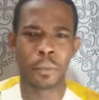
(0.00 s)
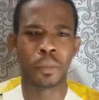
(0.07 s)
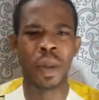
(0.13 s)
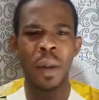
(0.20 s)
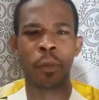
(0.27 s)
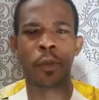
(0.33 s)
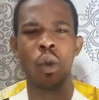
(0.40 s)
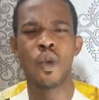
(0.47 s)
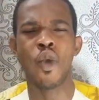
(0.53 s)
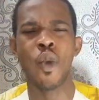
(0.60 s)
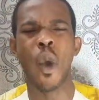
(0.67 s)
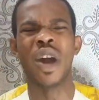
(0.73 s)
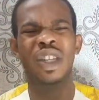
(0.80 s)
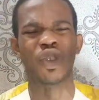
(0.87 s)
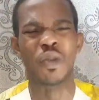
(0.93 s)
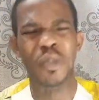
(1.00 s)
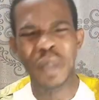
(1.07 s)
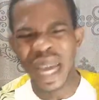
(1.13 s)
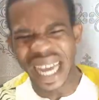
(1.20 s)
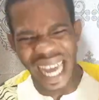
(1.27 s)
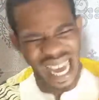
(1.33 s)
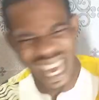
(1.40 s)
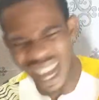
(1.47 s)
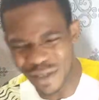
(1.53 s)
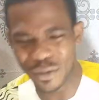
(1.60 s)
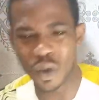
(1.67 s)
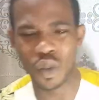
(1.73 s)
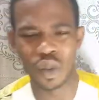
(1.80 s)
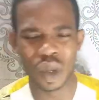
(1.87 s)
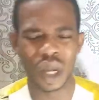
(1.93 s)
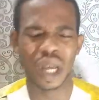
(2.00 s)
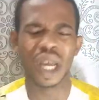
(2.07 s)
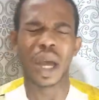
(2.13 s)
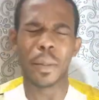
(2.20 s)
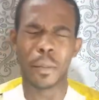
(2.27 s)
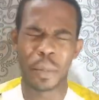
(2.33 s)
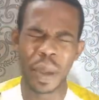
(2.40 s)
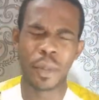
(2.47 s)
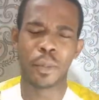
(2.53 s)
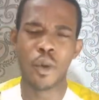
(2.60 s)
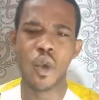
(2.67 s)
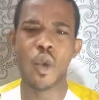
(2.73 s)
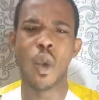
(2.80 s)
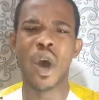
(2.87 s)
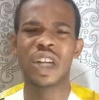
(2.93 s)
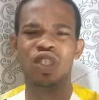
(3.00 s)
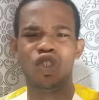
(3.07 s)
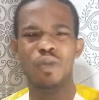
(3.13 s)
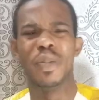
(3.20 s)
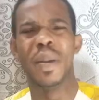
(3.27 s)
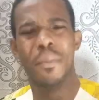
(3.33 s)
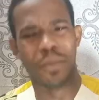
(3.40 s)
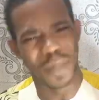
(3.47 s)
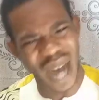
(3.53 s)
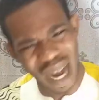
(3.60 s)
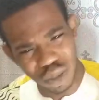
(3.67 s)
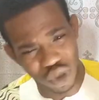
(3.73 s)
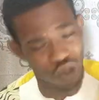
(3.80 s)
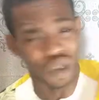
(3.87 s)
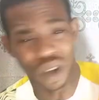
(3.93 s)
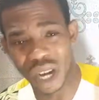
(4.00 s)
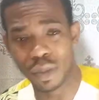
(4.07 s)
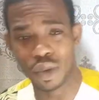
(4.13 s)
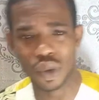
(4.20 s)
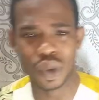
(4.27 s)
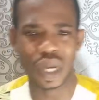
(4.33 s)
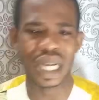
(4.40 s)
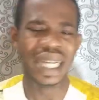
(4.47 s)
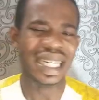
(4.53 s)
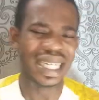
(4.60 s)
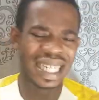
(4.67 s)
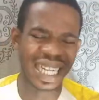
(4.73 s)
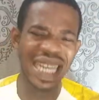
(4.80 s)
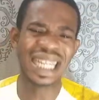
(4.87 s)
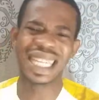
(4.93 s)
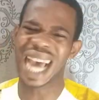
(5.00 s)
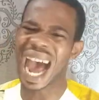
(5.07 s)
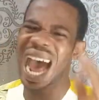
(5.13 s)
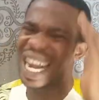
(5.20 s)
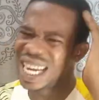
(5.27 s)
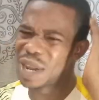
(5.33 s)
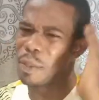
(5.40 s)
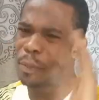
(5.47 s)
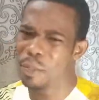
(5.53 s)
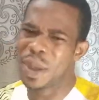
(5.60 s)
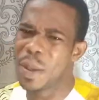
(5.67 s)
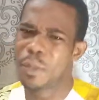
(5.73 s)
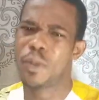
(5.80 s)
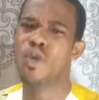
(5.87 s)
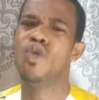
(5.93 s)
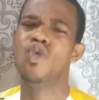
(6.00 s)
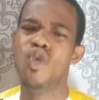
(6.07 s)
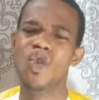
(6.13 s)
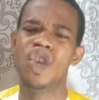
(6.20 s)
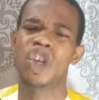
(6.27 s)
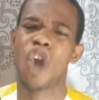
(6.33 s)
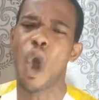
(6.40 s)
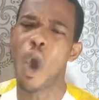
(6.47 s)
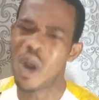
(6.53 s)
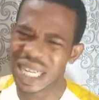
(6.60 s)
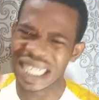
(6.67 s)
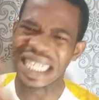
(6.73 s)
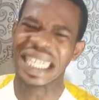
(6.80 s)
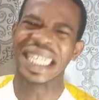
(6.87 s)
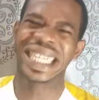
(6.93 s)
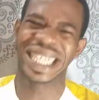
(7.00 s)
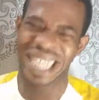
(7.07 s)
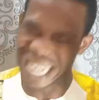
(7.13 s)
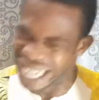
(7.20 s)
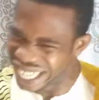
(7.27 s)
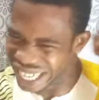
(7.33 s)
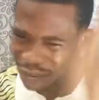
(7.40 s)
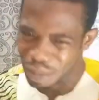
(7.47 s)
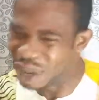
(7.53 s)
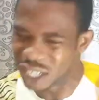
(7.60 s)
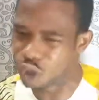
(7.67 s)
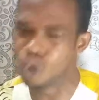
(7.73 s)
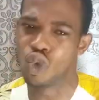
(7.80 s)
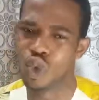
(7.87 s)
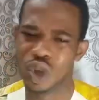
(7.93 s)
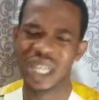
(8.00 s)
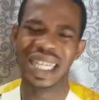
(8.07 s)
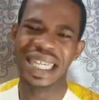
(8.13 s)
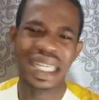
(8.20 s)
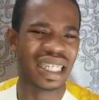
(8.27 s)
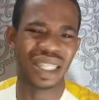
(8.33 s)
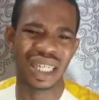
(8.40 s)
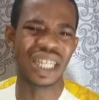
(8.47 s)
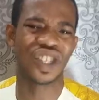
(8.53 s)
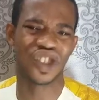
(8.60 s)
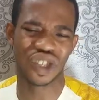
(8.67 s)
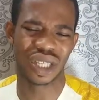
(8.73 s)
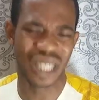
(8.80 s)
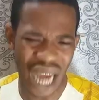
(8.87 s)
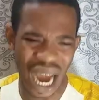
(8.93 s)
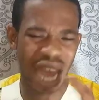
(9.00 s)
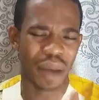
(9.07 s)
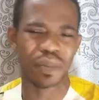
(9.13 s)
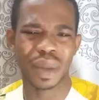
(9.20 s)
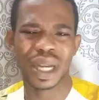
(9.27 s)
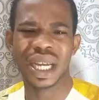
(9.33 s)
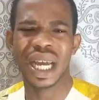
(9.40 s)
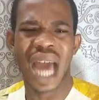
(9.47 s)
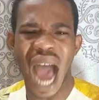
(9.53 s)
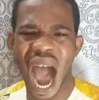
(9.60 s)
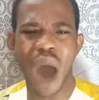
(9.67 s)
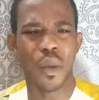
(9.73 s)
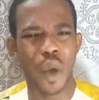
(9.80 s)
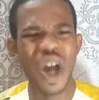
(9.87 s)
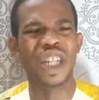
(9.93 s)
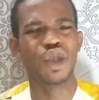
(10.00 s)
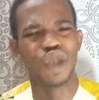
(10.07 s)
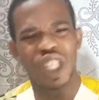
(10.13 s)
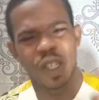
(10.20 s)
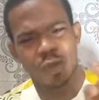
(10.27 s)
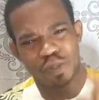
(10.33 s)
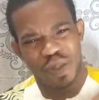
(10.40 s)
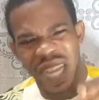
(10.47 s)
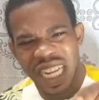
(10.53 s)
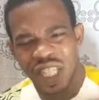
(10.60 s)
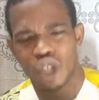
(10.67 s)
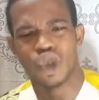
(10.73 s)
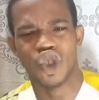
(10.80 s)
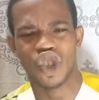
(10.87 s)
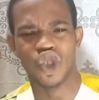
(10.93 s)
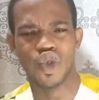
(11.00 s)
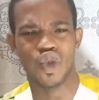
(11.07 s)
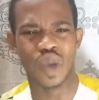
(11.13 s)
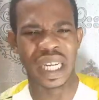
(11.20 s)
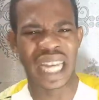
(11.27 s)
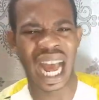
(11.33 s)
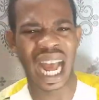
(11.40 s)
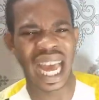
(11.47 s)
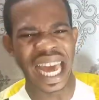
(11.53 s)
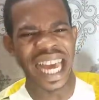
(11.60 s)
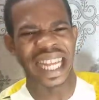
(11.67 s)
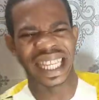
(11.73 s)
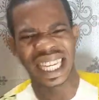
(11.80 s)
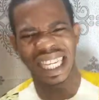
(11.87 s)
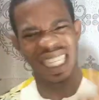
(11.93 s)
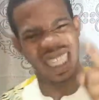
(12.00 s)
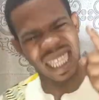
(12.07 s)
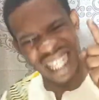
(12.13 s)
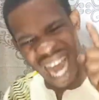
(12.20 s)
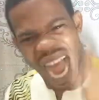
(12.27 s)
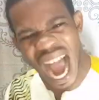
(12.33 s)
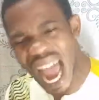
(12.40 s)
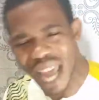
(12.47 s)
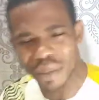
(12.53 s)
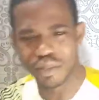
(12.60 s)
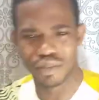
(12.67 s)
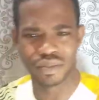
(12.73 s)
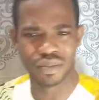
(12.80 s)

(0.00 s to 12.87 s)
people who want to make heaven, people who want to be rapturable. These are the people who God is sending me to this time. I want to speak to you that it is time.